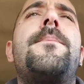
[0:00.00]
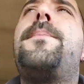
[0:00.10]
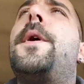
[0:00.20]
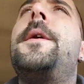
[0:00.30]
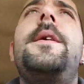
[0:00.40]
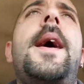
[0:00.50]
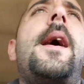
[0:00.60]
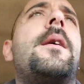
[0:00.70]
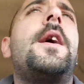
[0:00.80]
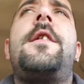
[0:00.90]
But
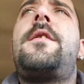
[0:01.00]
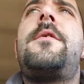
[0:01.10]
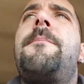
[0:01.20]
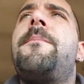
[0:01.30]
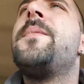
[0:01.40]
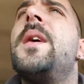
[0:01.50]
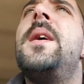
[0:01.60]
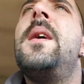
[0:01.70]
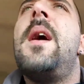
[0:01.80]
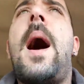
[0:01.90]
yeah,
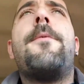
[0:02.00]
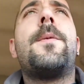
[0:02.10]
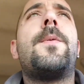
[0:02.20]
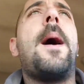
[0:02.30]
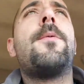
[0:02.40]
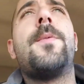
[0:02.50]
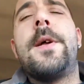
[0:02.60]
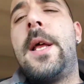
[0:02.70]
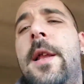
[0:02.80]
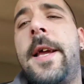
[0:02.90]
I would
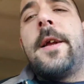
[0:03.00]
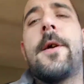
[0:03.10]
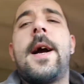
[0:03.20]
really like